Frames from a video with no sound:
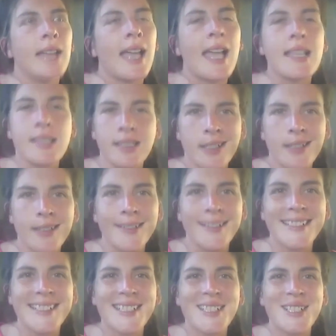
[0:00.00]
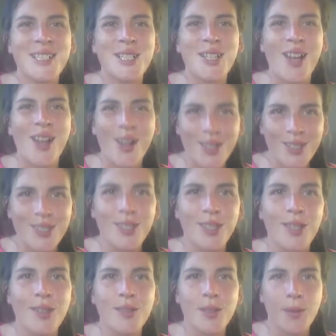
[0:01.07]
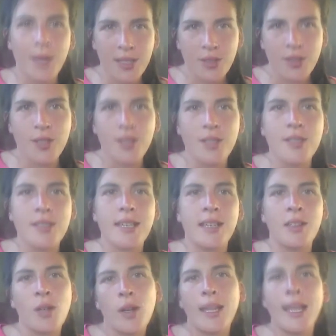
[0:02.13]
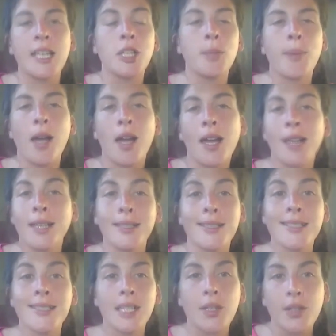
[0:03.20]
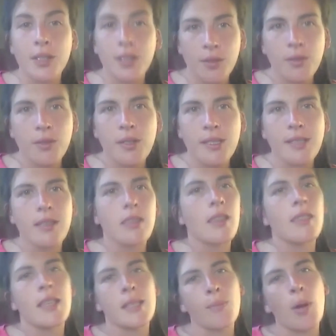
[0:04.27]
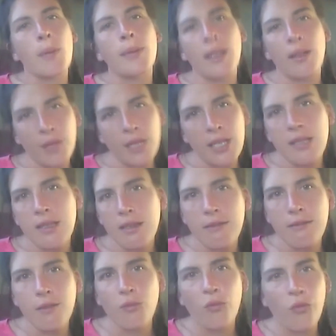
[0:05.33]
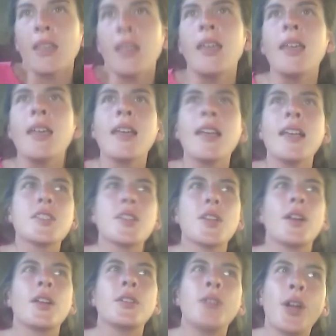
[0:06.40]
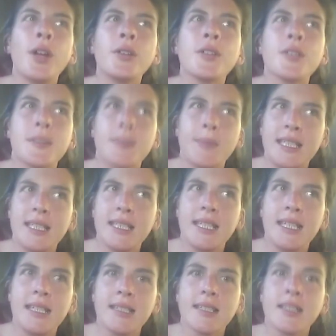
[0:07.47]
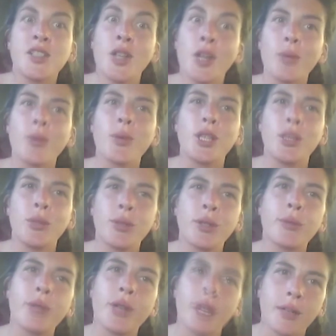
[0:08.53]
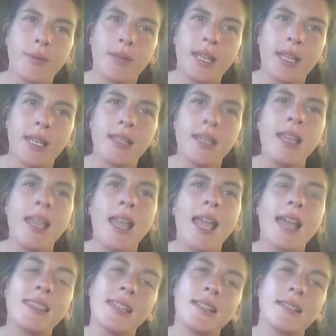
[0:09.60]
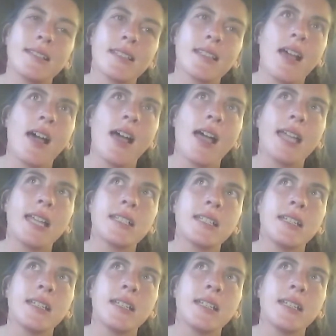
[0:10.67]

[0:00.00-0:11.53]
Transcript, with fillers: hesitant to answer those questions and not let you behind the secret doors, then there's probably a reason. So, know your species, know what you want to work with, and then decide